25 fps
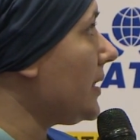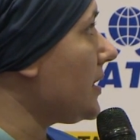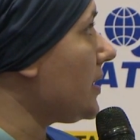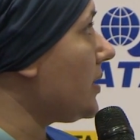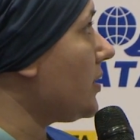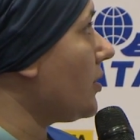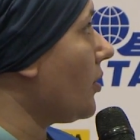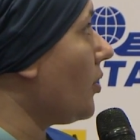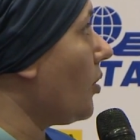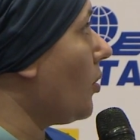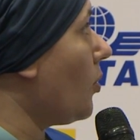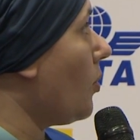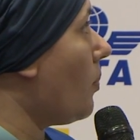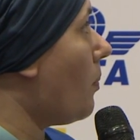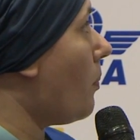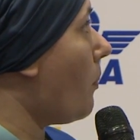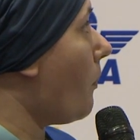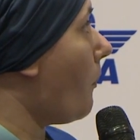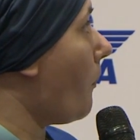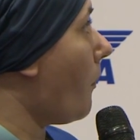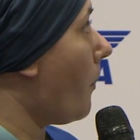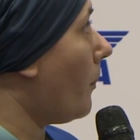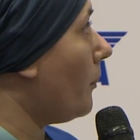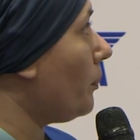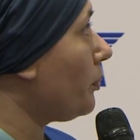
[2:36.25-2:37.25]
So
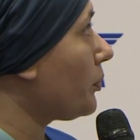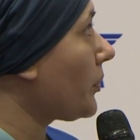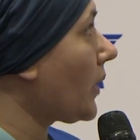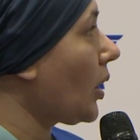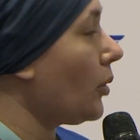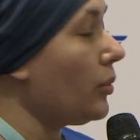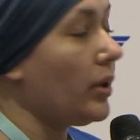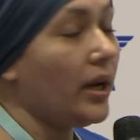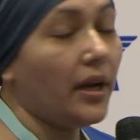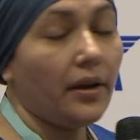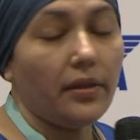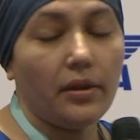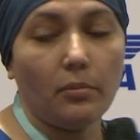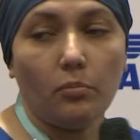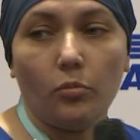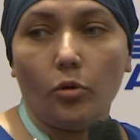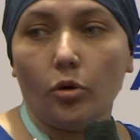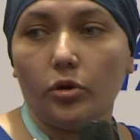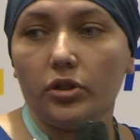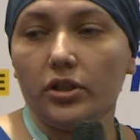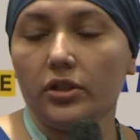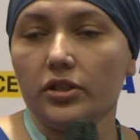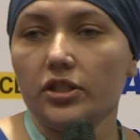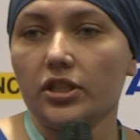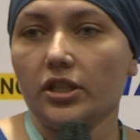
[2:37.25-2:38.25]
we are the
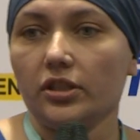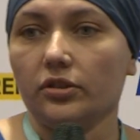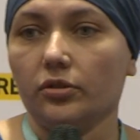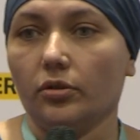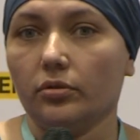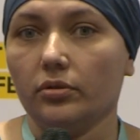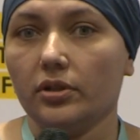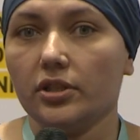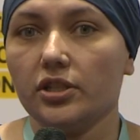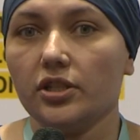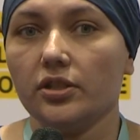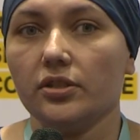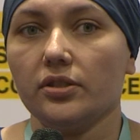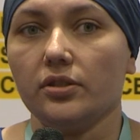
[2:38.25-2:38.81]
modern technology,